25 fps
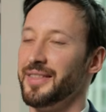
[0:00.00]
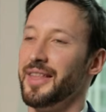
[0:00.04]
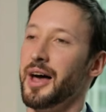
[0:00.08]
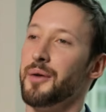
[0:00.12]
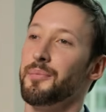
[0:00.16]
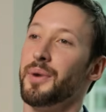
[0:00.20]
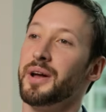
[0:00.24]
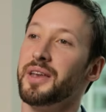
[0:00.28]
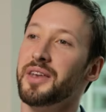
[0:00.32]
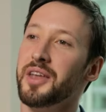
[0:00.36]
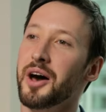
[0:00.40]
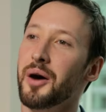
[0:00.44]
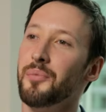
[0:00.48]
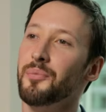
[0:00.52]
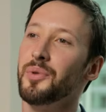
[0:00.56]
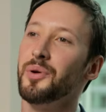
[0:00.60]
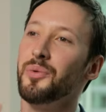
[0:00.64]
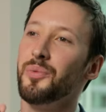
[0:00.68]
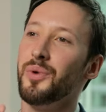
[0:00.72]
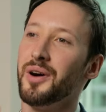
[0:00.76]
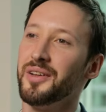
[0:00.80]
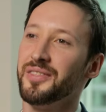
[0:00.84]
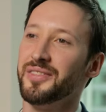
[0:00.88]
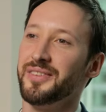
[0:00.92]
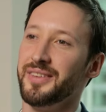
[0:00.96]
Now, my number
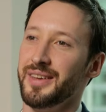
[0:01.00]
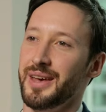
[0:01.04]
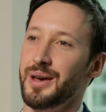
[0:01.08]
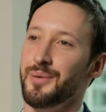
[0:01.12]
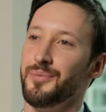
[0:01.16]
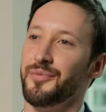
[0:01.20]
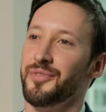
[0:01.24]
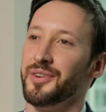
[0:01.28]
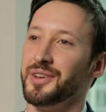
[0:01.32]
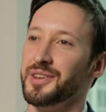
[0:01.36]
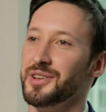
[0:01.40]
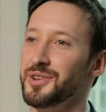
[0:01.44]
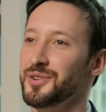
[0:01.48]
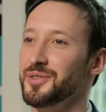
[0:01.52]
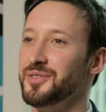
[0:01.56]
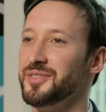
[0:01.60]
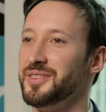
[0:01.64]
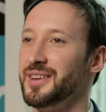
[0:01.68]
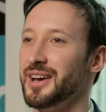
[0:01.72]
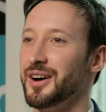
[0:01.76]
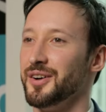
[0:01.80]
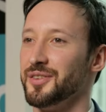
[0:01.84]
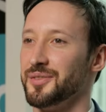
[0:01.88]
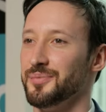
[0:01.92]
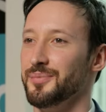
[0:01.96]
one tip for
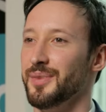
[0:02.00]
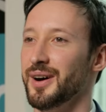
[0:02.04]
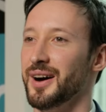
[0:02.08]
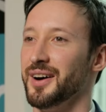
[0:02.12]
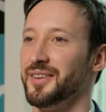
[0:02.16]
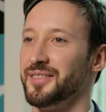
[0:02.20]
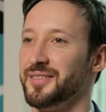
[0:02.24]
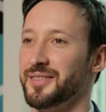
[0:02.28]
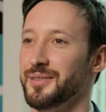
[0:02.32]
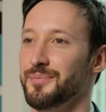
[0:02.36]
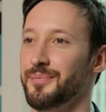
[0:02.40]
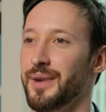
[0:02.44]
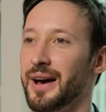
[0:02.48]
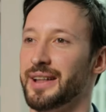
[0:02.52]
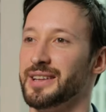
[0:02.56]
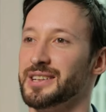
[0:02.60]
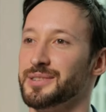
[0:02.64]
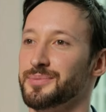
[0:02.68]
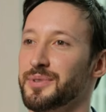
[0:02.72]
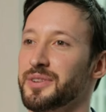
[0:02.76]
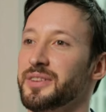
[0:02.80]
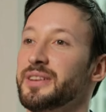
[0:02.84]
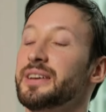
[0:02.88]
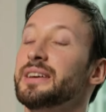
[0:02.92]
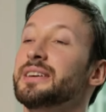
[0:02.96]
UCL's Master's in
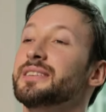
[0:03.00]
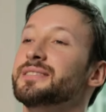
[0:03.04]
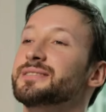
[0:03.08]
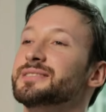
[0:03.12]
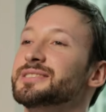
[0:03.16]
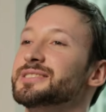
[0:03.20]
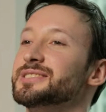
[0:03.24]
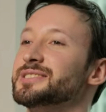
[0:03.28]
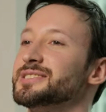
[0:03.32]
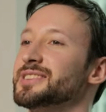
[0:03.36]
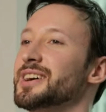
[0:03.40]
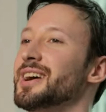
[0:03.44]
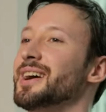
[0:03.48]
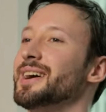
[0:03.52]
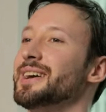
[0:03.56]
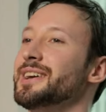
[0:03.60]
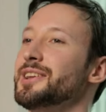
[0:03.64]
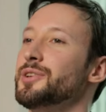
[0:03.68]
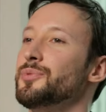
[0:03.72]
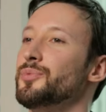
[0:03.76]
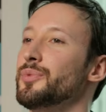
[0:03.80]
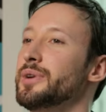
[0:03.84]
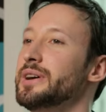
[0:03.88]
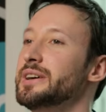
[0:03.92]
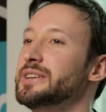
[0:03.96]
Management is
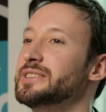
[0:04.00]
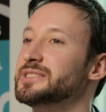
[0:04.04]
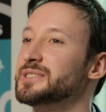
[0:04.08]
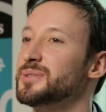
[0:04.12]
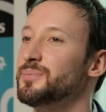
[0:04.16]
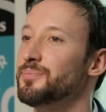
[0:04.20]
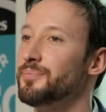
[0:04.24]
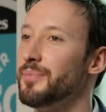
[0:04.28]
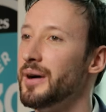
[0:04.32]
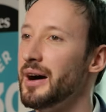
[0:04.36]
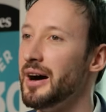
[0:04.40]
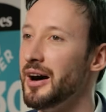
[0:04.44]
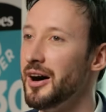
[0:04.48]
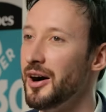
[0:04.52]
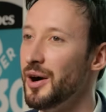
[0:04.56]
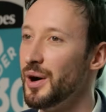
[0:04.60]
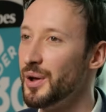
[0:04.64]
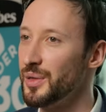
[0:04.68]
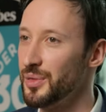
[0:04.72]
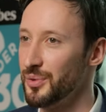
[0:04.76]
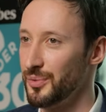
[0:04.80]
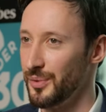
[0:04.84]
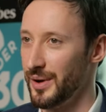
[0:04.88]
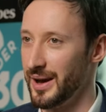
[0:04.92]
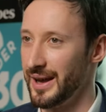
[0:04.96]
decide which
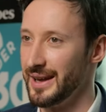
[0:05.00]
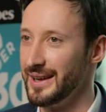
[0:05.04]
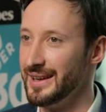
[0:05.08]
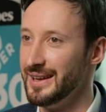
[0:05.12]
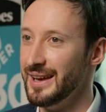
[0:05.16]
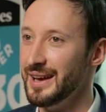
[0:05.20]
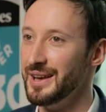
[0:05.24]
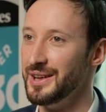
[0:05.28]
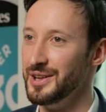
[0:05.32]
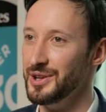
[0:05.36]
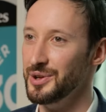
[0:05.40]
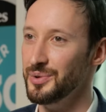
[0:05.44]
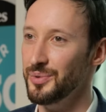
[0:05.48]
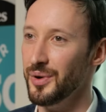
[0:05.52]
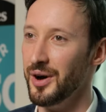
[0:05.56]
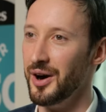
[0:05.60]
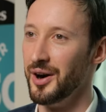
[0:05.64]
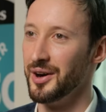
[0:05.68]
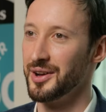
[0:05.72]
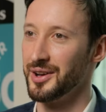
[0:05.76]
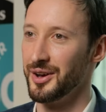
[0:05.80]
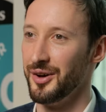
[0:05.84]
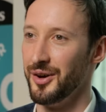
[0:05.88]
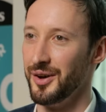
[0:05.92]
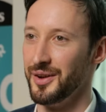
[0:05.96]
pathway you
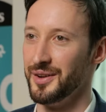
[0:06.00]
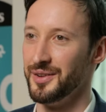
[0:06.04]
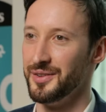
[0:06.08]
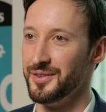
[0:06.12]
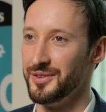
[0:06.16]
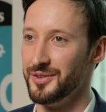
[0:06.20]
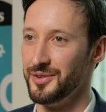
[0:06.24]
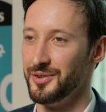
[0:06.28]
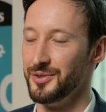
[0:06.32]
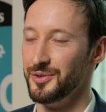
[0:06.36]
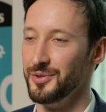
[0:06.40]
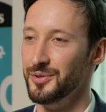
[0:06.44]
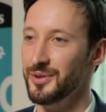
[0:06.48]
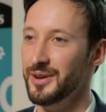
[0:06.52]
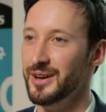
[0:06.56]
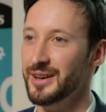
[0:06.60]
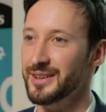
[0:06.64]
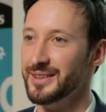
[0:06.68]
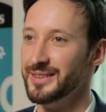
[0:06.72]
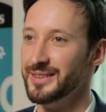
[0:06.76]
are going to